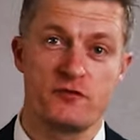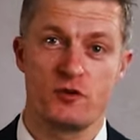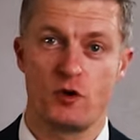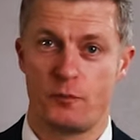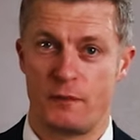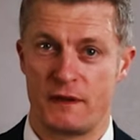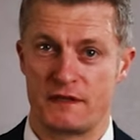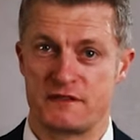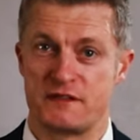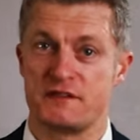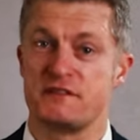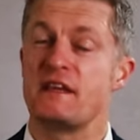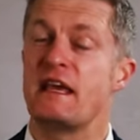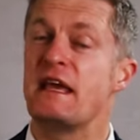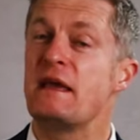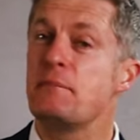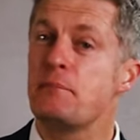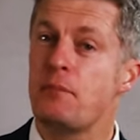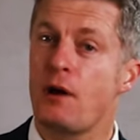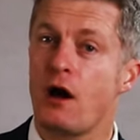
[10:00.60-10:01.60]
of your business,
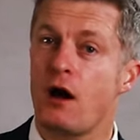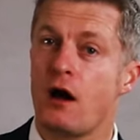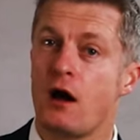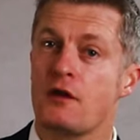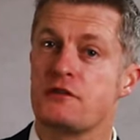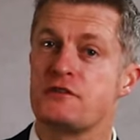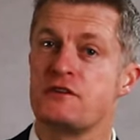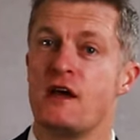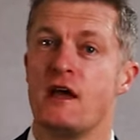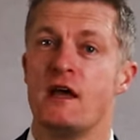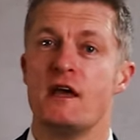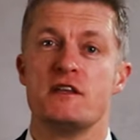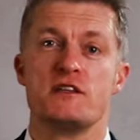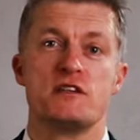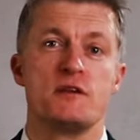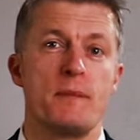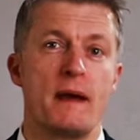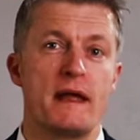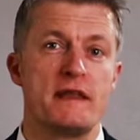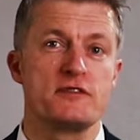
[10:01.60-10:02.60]
in part,
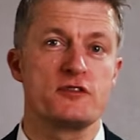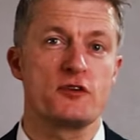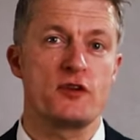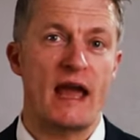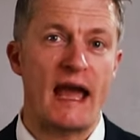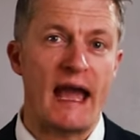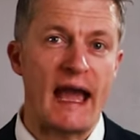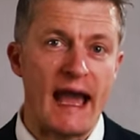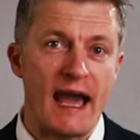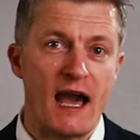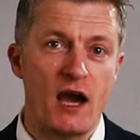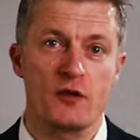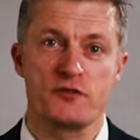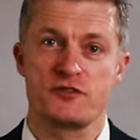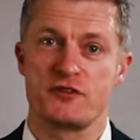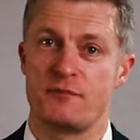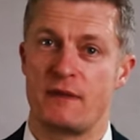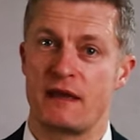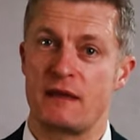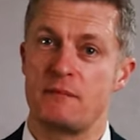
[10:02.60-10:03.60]
depends on how
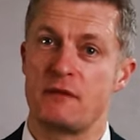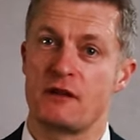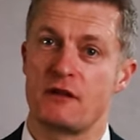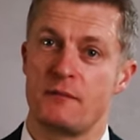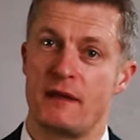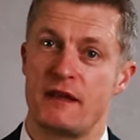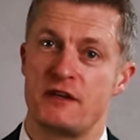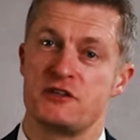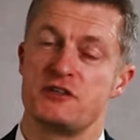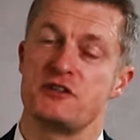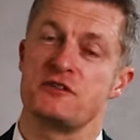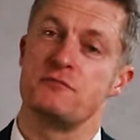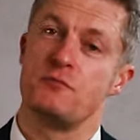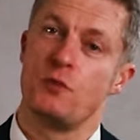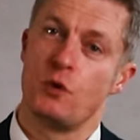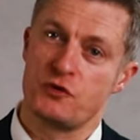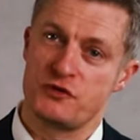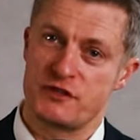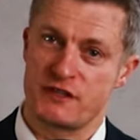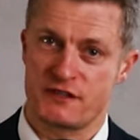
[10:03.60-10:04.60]
to make middle managers
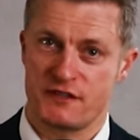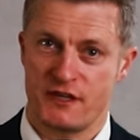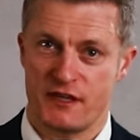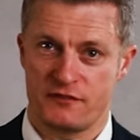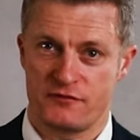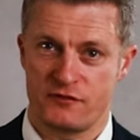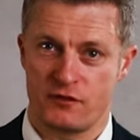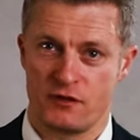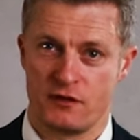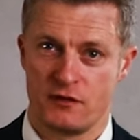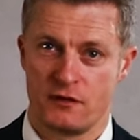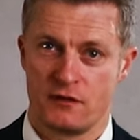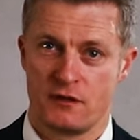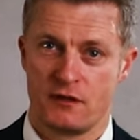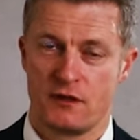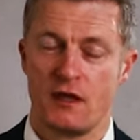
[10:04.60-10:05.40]
more successful.